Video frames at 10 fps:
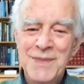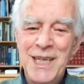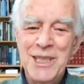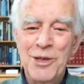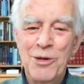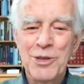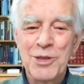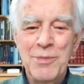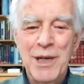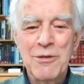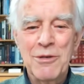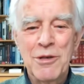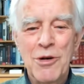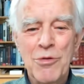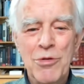and told us about
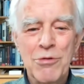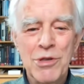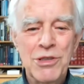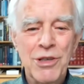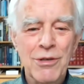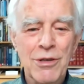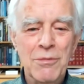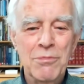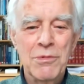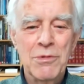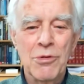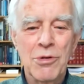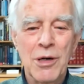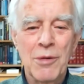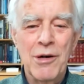going through a tunnel,
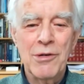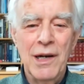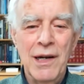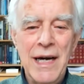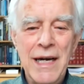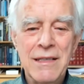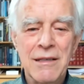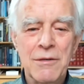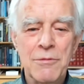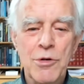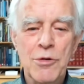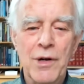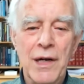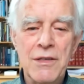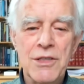talking about the light and beautiful
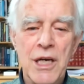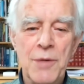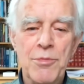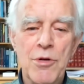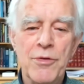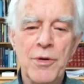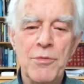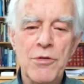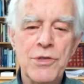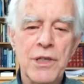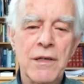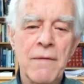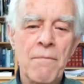landscape, beautiful music.